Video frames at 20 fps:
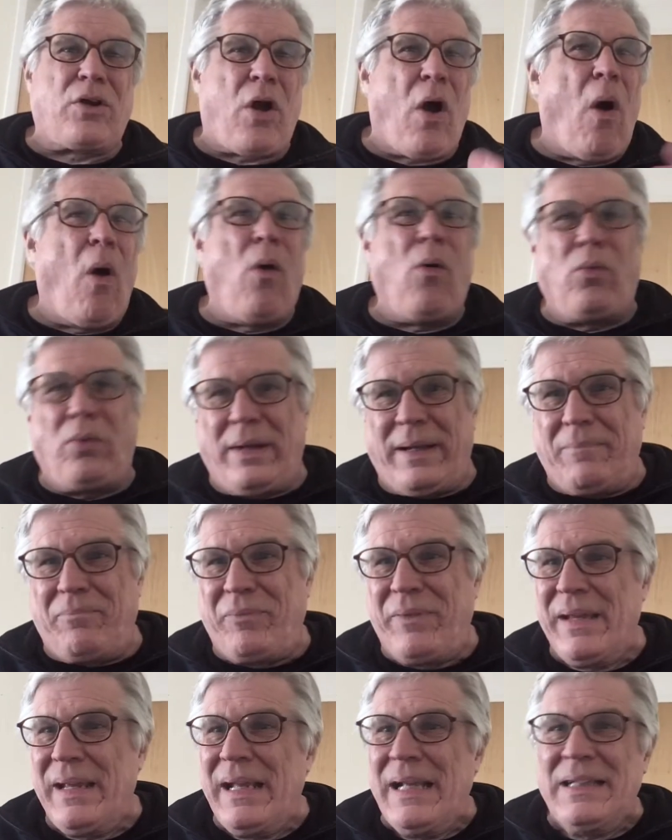cold
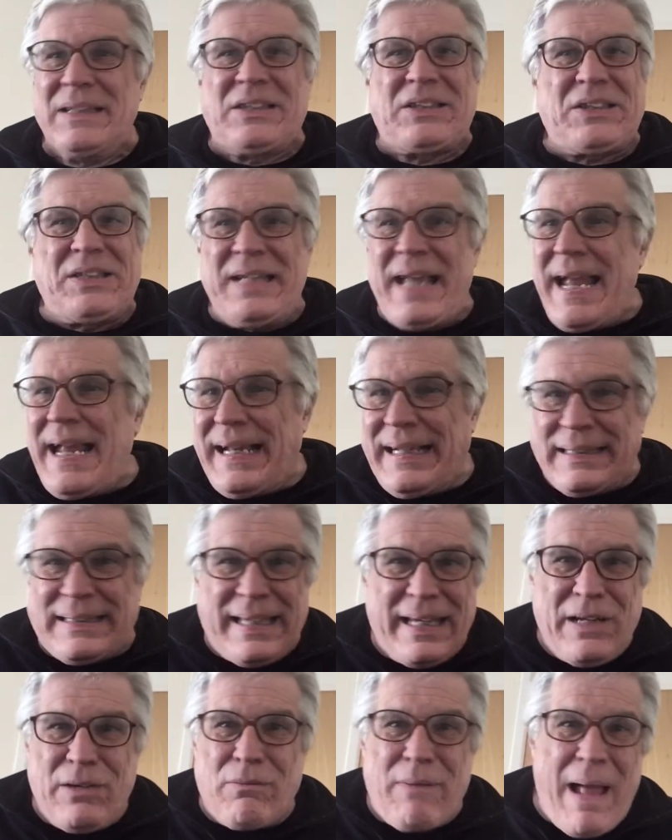and
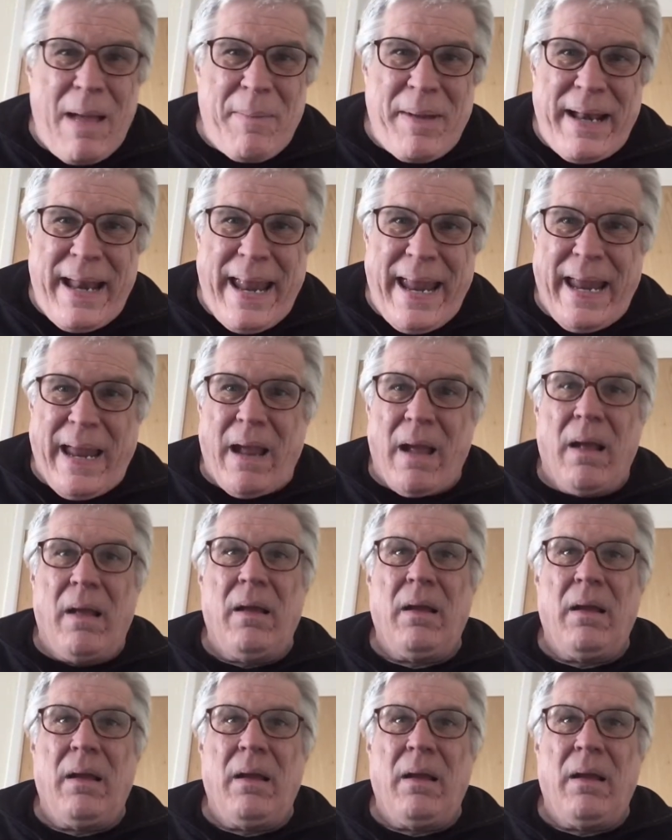sneezing remedy.